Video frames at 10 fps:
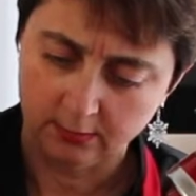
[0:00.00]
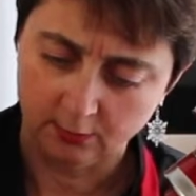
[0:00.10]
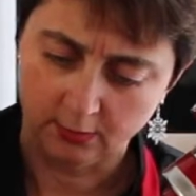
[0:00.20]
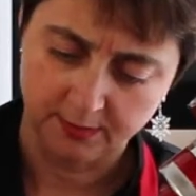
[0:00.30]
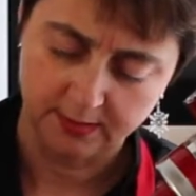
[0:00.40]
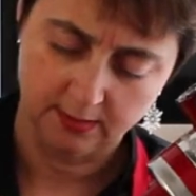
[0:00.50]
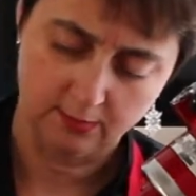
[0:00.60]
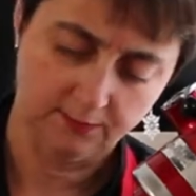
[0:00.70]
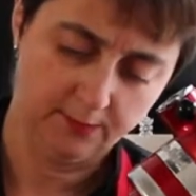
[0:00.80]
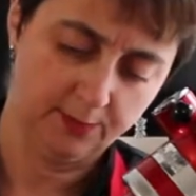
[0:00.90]
Wipe it down
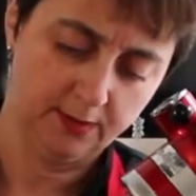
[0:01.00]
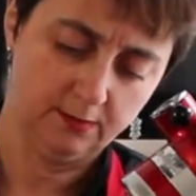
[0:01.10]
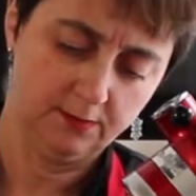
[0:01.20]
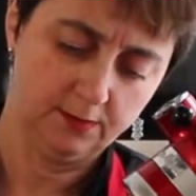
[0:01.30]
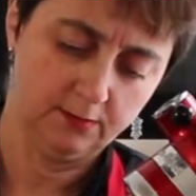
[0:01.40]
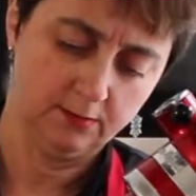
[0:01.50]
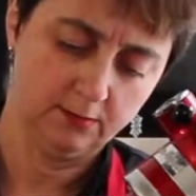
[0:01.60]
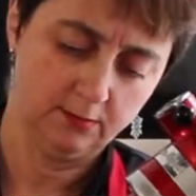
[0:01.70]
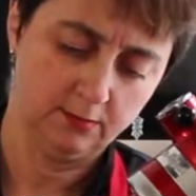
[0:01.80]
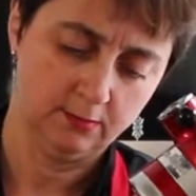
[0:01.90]
off the beaters.
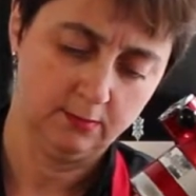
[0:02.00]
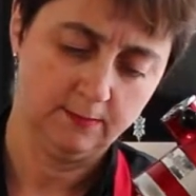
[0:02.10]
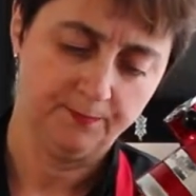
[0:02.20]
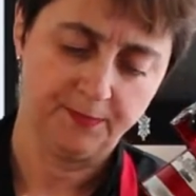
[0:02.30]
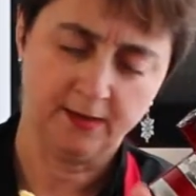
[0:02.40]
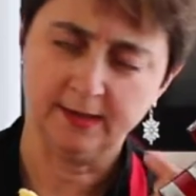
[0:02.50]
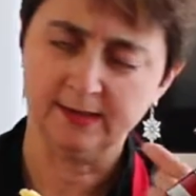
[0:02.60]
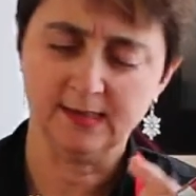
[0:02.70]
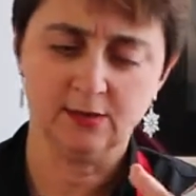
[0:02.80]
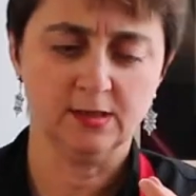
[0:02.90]
I
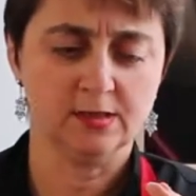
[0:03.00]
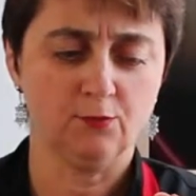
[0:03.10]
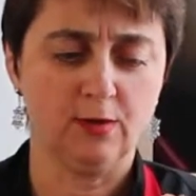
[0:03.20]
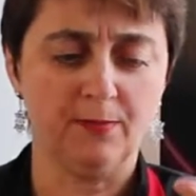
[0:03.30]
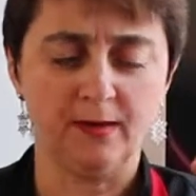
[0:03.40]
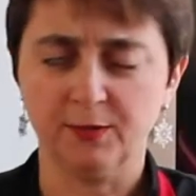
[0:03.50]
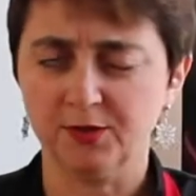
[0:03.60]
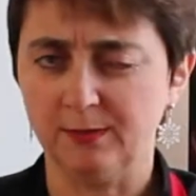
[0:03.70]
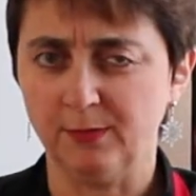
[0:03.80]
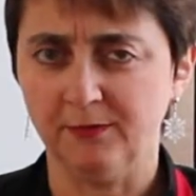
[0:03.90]
can still, as I rub that
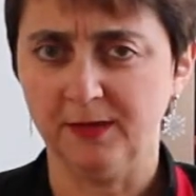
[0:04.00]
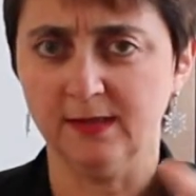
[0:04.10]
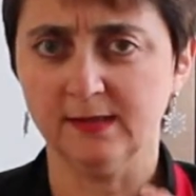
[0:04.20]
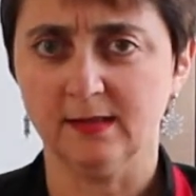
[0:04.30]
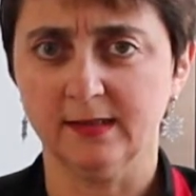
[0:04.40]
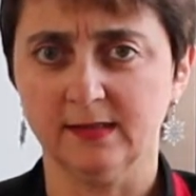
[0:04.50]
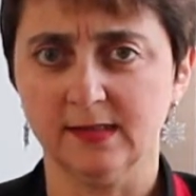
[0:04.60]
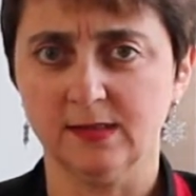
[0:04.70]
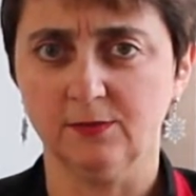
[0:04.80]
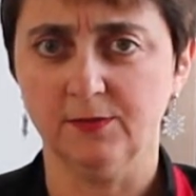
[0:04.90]
between my fingers, I can
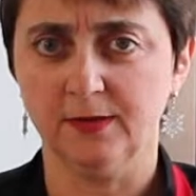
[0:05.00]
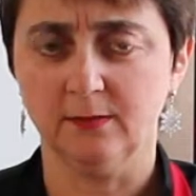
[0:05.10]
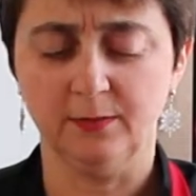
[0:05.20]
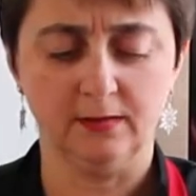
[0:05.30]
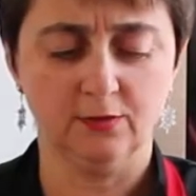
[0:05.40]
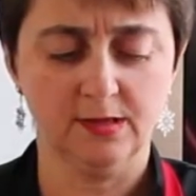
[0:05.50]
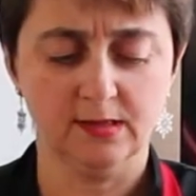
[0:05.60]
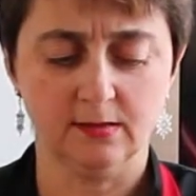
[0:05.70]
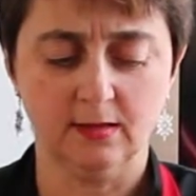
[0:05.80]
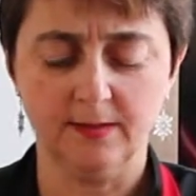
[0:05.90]
still feel a bit
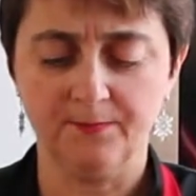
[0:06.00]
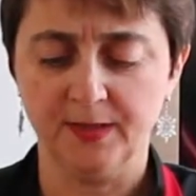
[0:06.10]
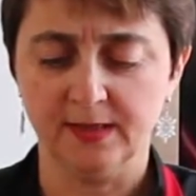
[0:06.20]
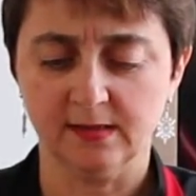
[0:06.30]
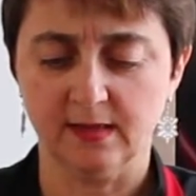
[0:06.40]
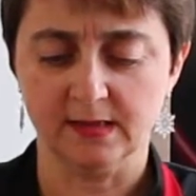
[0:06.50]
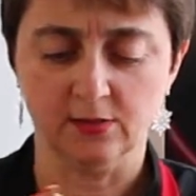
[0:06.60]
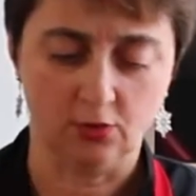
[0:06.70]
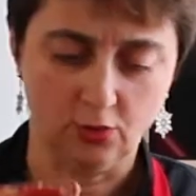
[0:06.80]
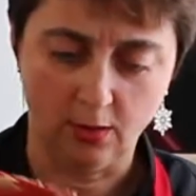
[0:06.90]
crystalline, so that's
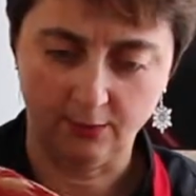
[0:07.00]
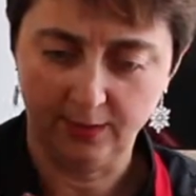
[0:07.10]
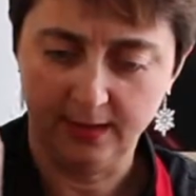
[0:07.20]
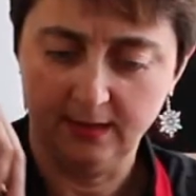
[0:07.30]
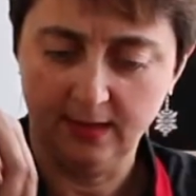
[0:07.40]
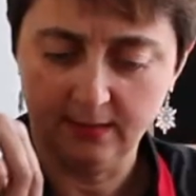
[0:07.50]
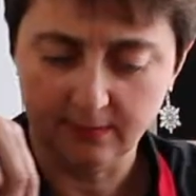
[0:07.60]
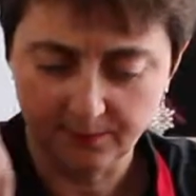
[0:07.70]
not quite ready yet.